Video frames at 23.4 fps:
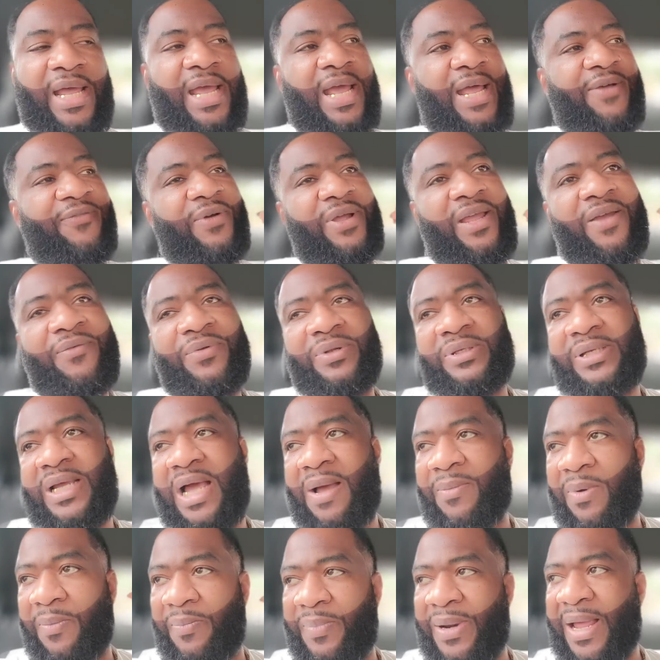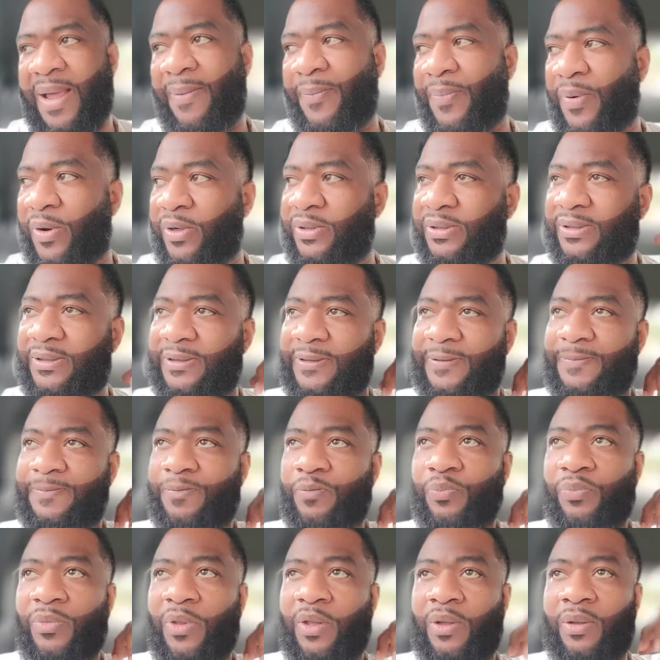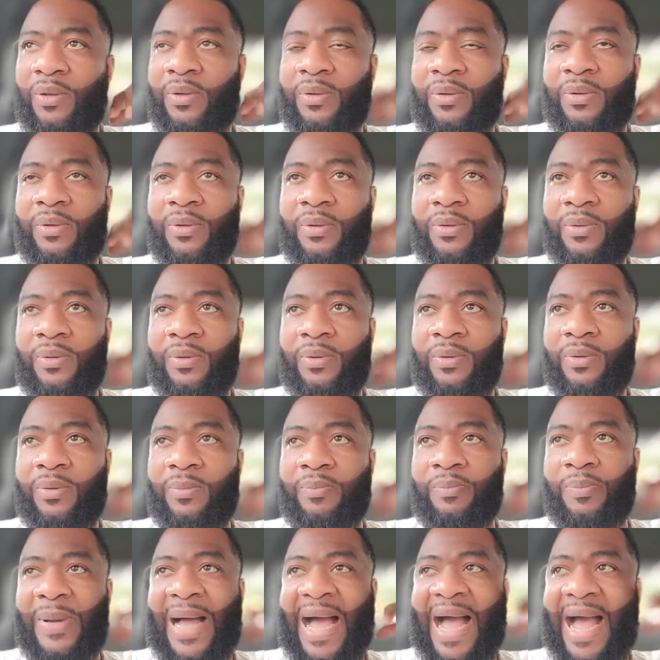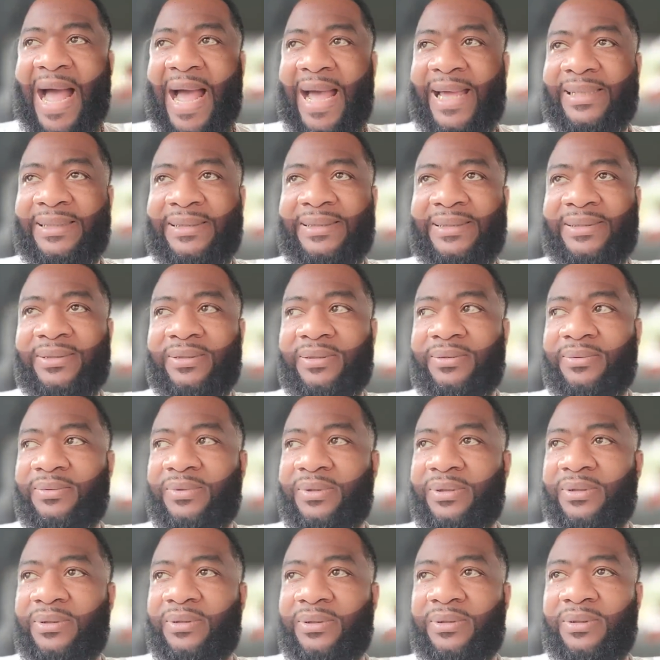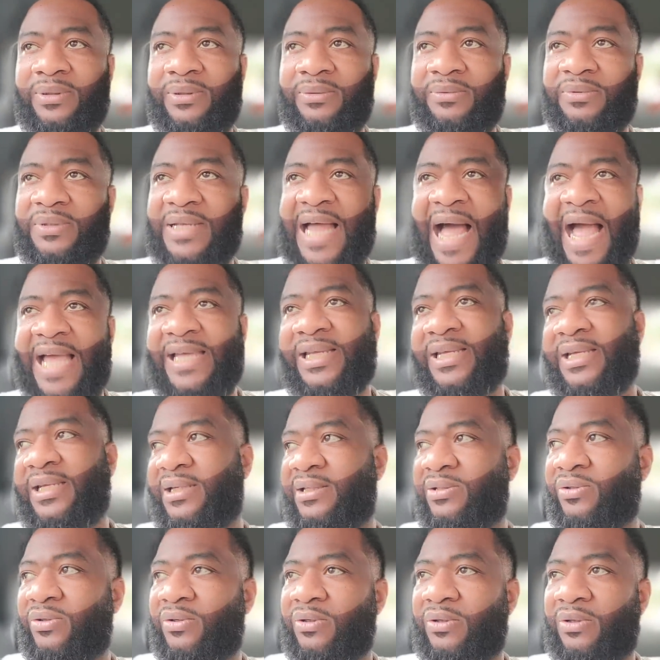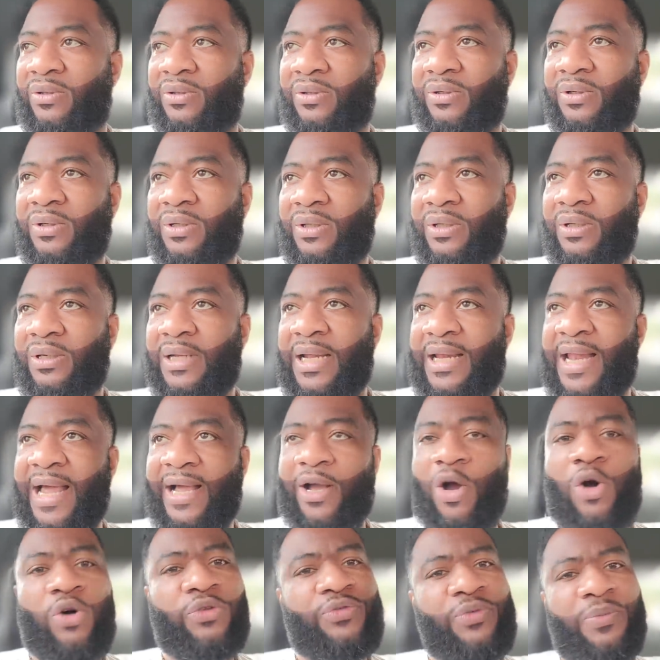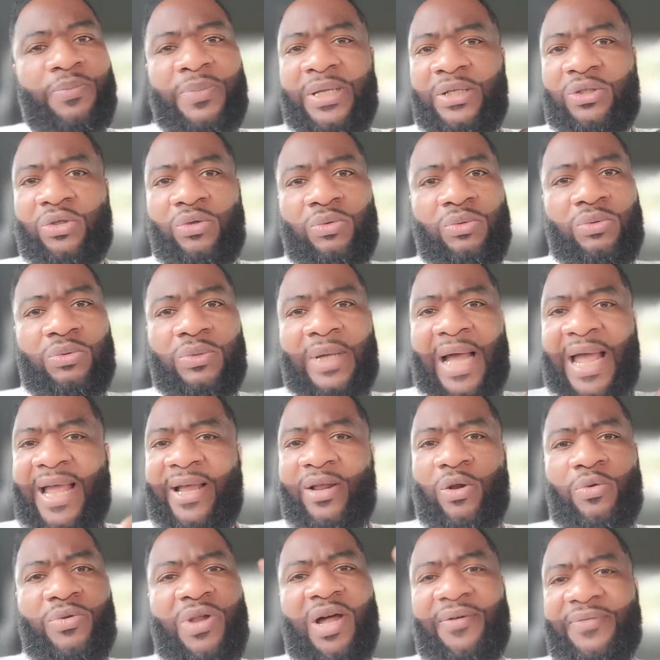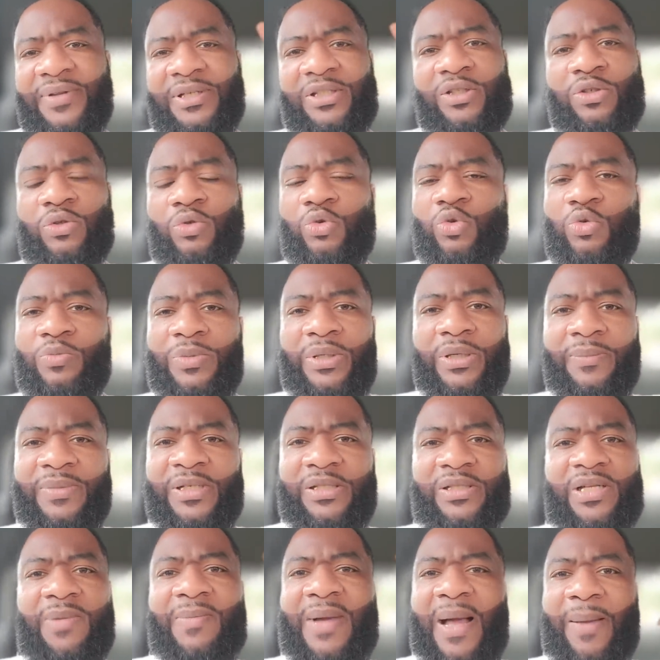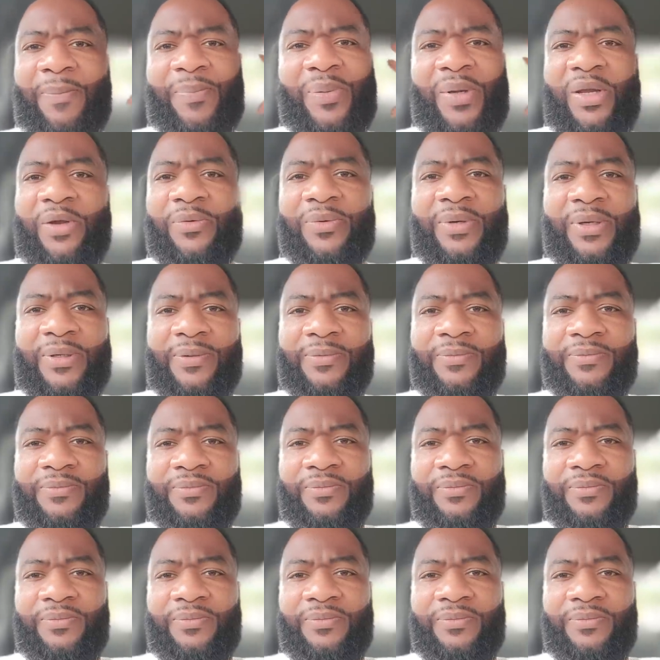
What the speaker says: And for every time a black person buys Nikes or, and that goes for me too, I ain't gonna never exclude me, I'm just talking about period.